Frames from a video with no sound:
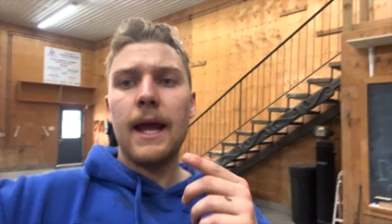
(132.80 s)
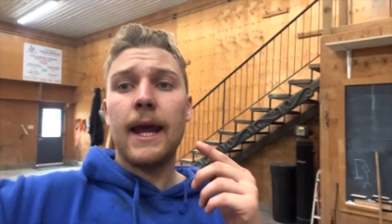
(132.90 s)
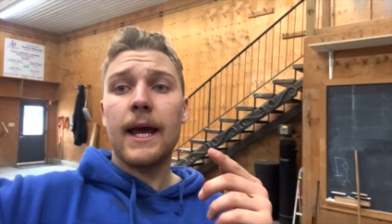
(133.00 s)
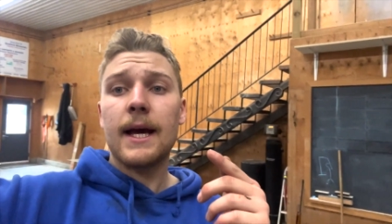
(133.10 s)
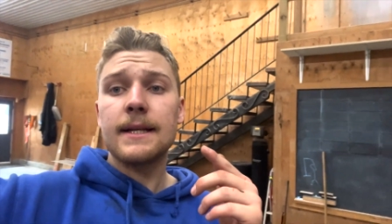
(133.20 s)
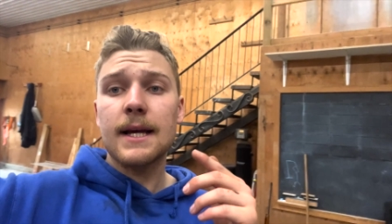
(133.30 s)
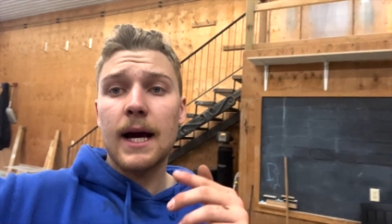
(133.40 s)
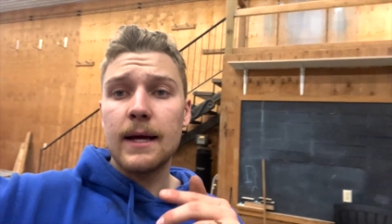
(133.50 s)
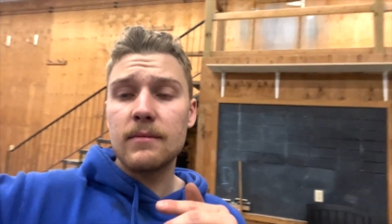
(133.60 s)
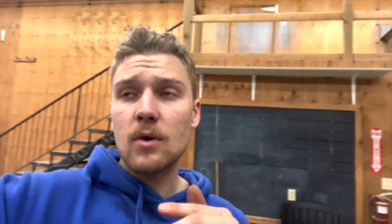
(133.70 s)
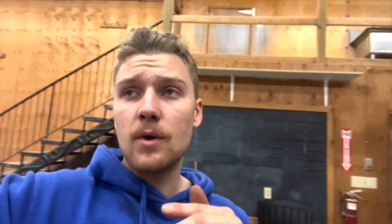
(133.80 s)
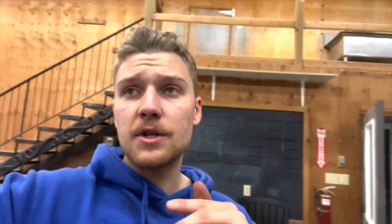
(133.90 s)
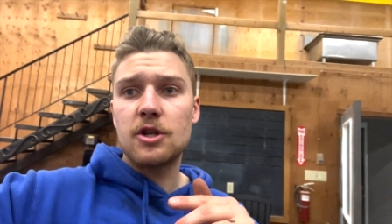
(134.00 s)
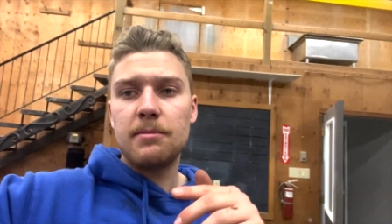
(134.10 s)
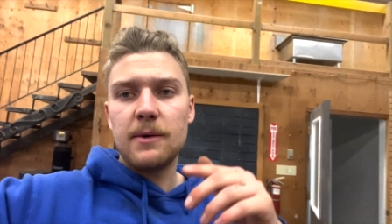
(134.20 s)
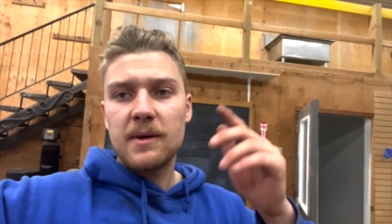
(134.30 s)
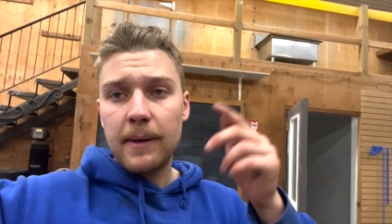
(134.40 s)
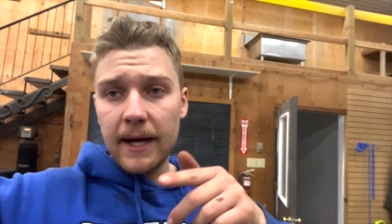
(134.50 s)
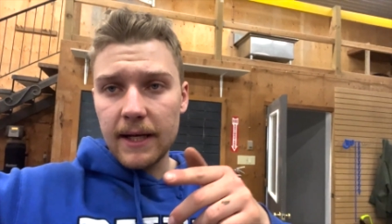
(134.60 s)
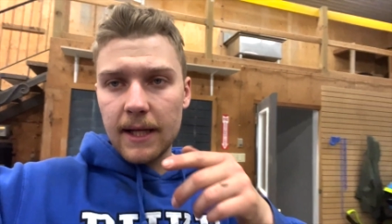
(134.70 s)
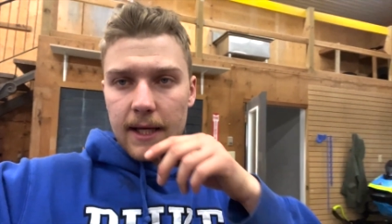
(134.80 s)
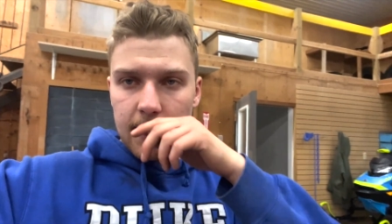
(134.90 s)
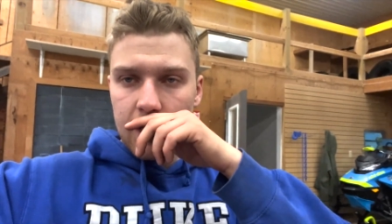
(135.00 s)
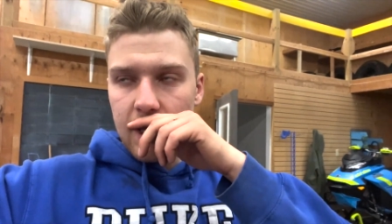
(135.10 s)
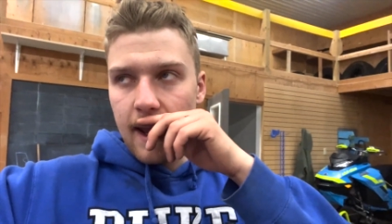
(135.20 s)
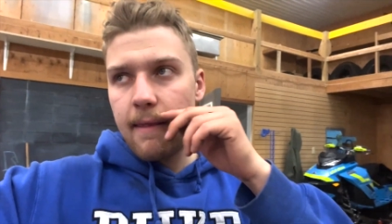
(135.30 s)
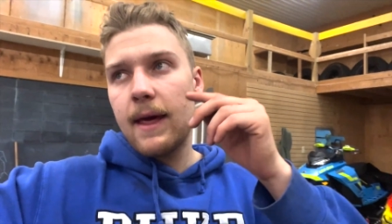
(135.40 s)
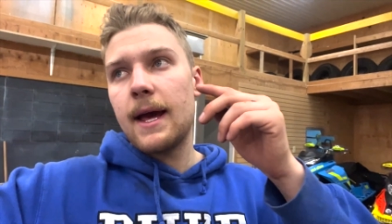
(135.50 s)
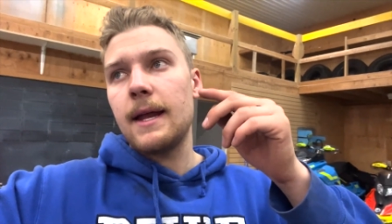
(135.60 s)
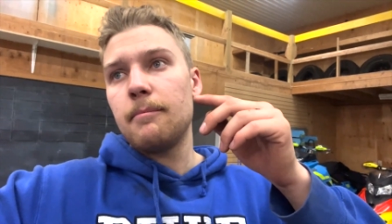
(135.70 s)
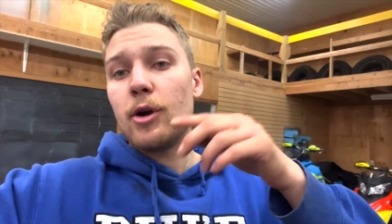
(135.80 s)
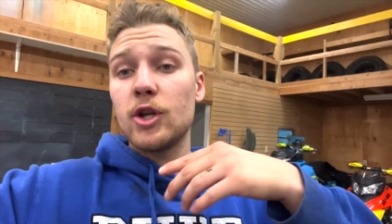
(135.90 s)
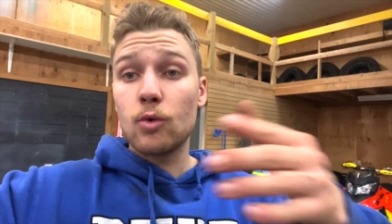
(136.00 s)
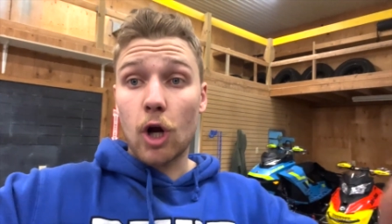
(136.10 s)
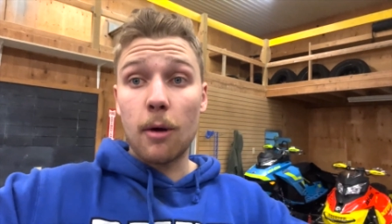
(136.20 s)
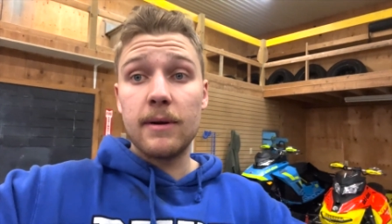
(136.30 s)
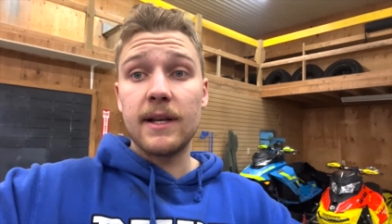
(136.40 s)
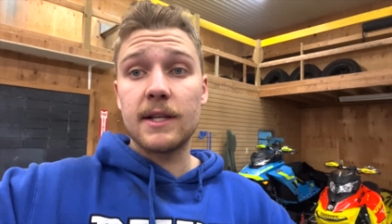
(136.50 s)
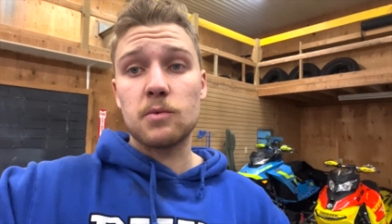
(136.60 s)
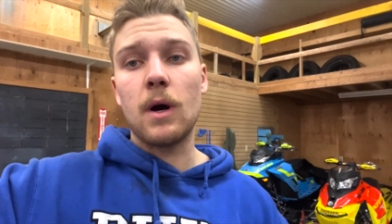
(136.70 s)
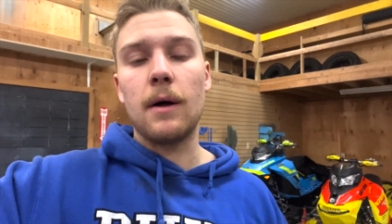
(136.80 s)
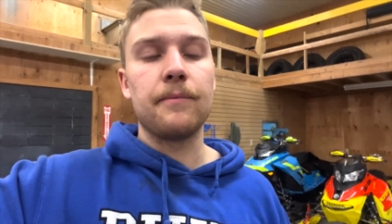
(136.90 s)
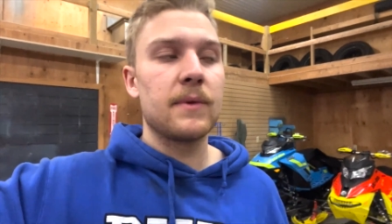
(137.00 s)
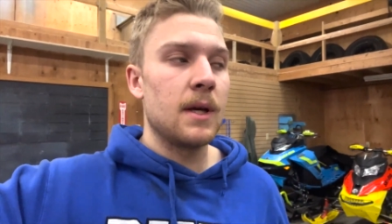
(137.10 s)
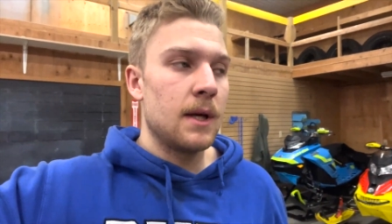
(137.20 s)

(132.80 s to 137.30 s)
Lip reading: And I'm going to be repainting it and then putting new carpet in it as well.